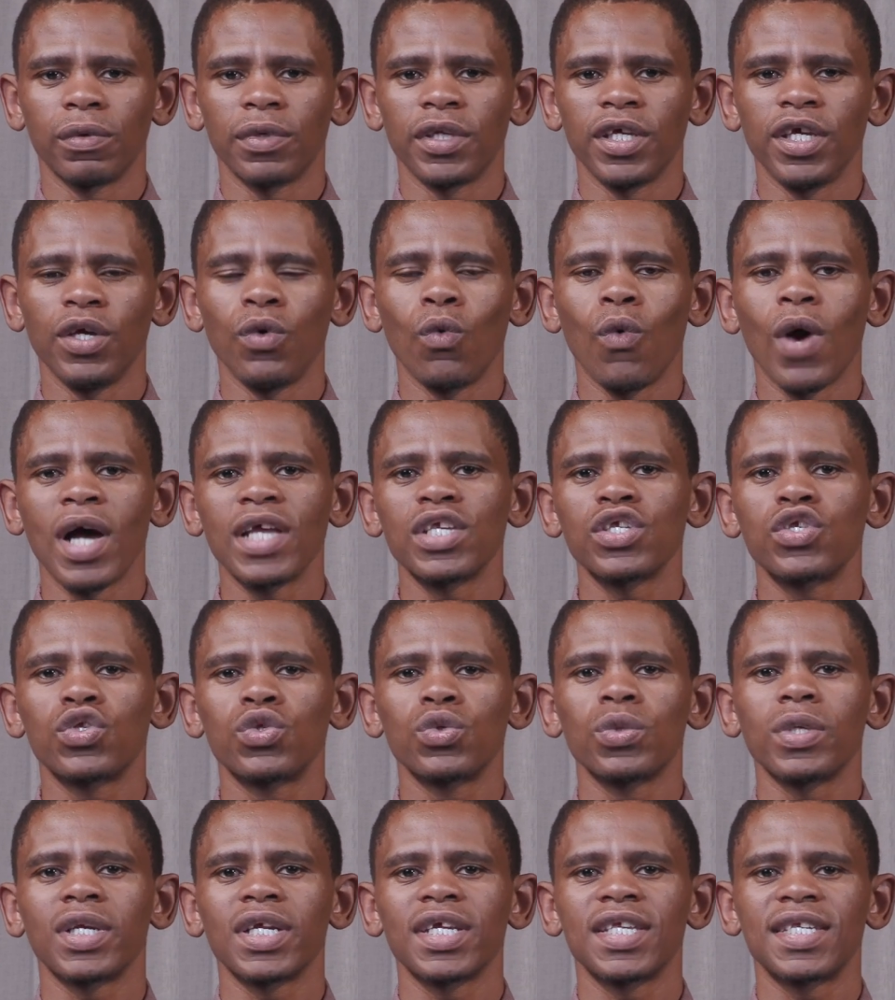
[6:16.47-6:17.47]
He wants
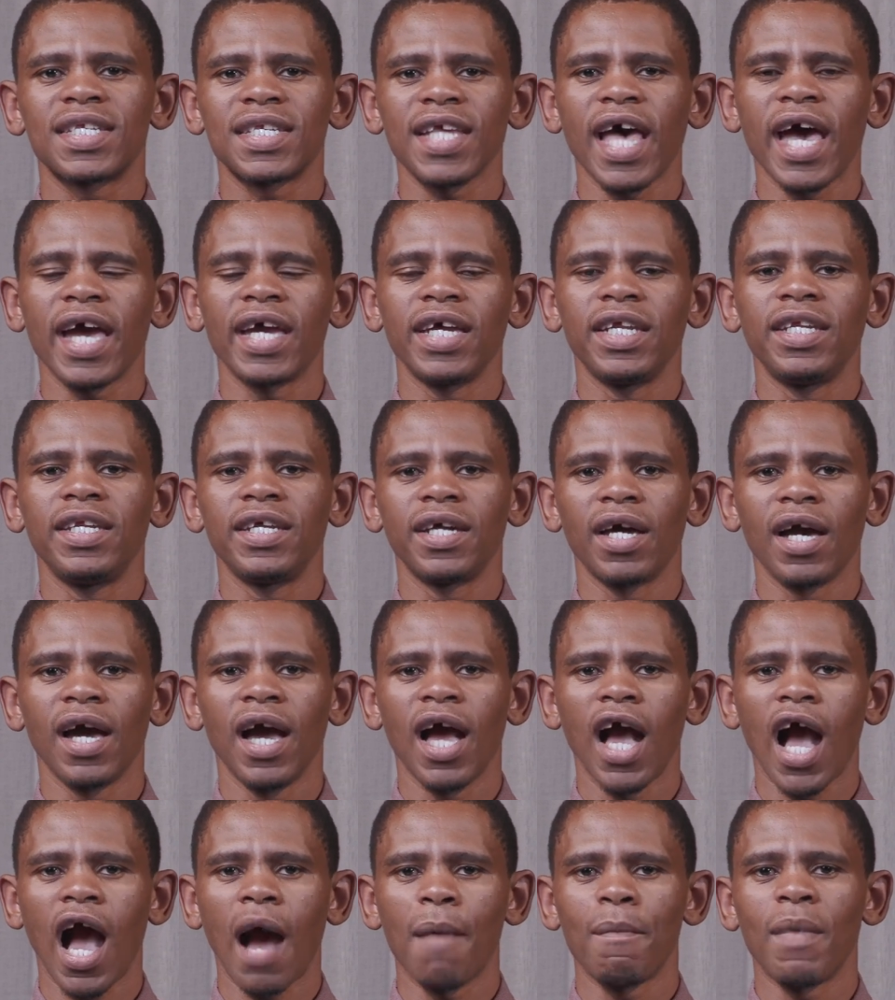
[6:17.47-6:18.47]
to reside
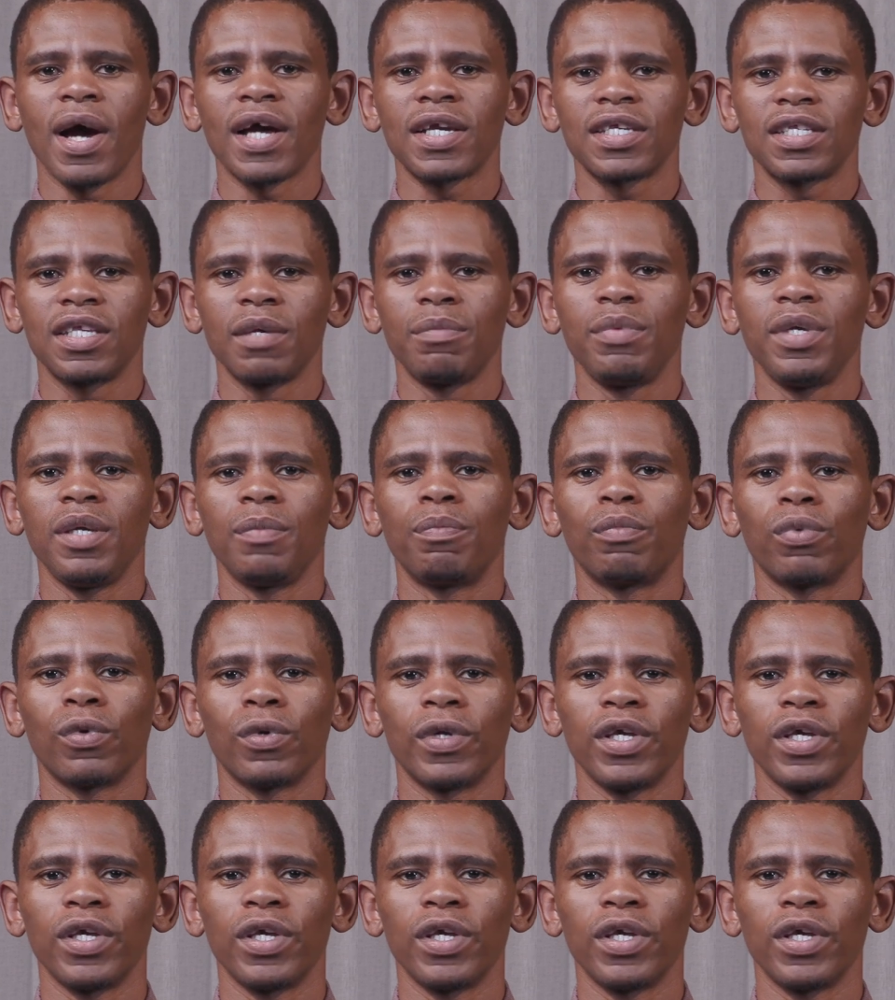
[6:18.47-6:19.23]
amongst the people.